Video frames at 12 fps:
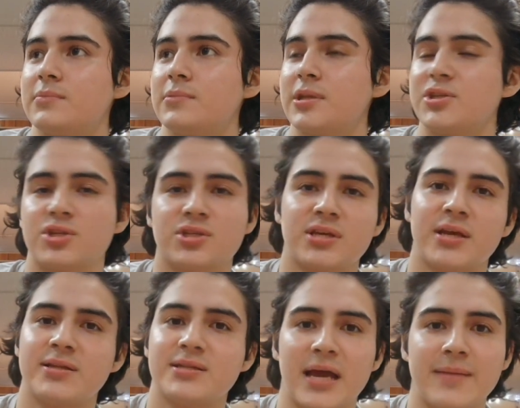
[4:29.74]
let's just
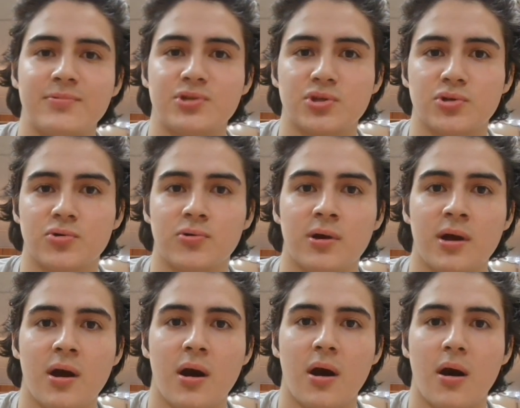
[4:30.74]
say type 2
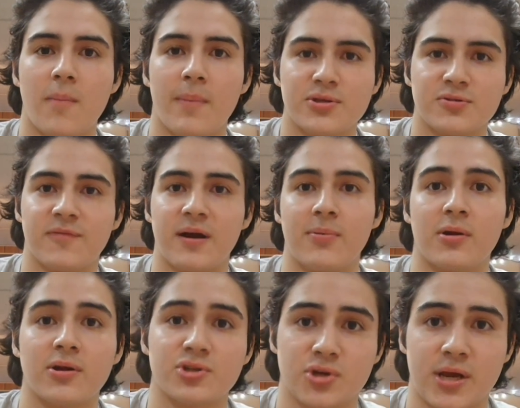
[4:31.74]
muscle fiber
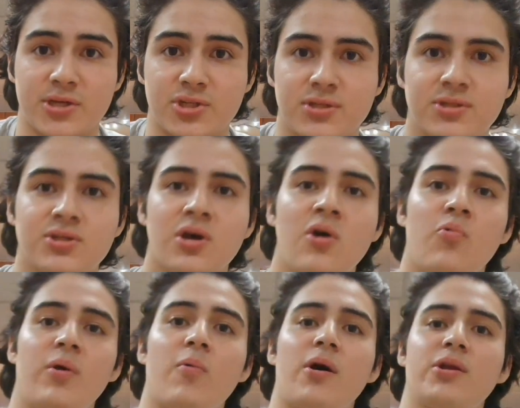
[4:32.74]
contractions,
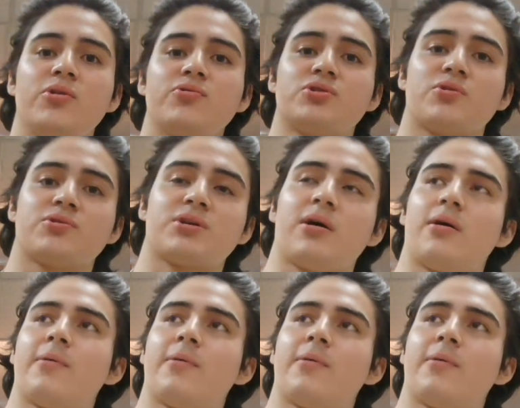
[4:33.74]
we want to use those